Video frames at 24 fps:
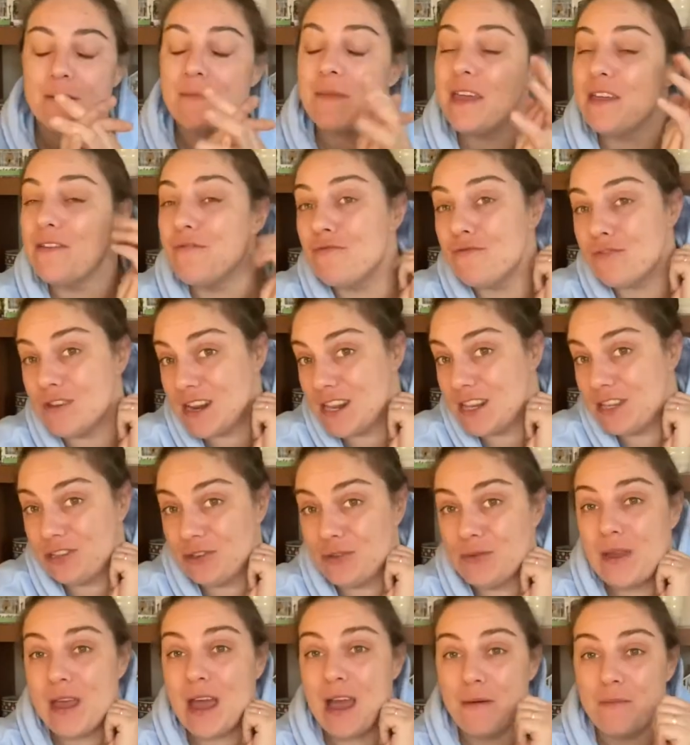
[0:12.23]
They really do
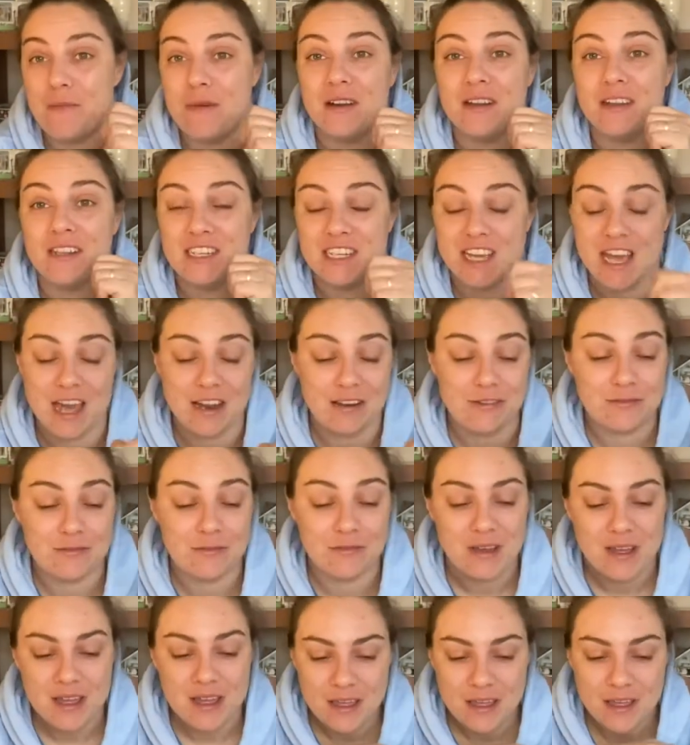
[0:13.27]
help my channel
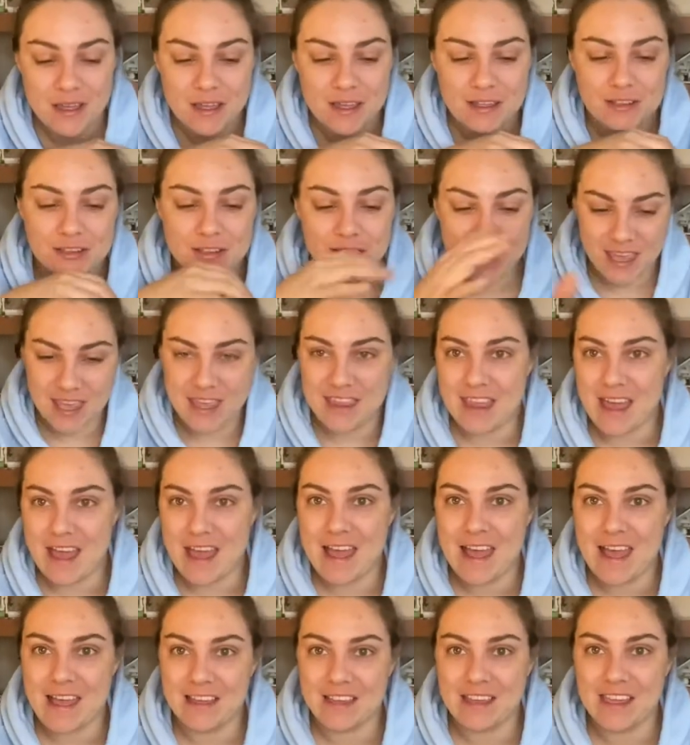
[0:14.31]
to get
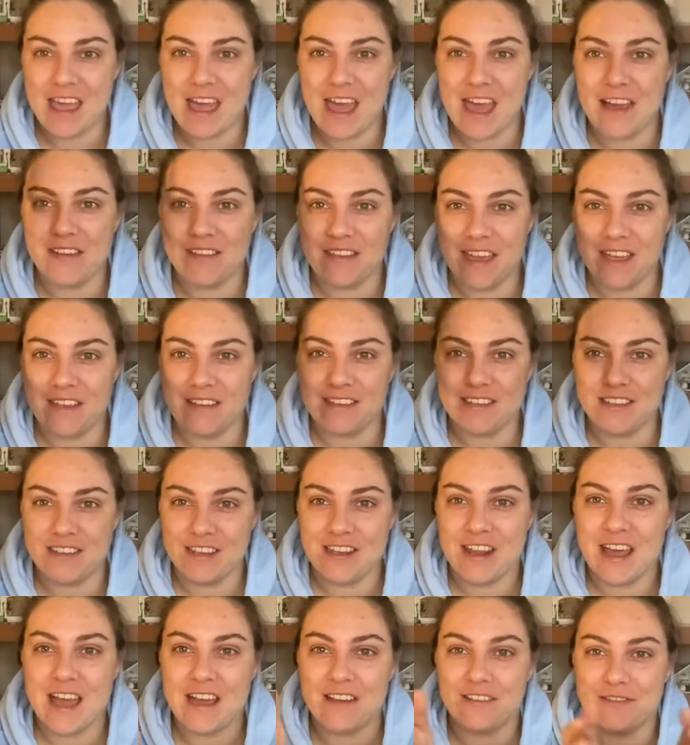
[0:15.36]
that get out there into the
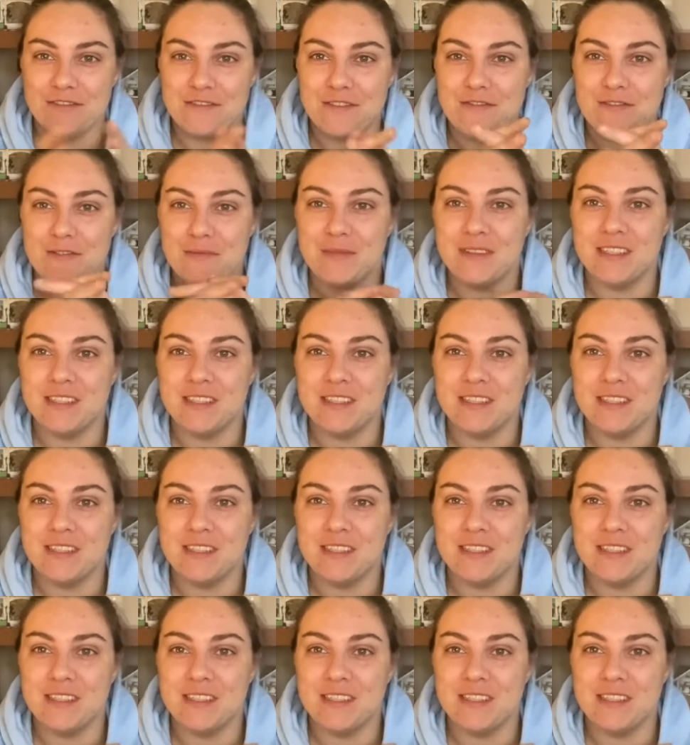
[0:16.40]
algorithm.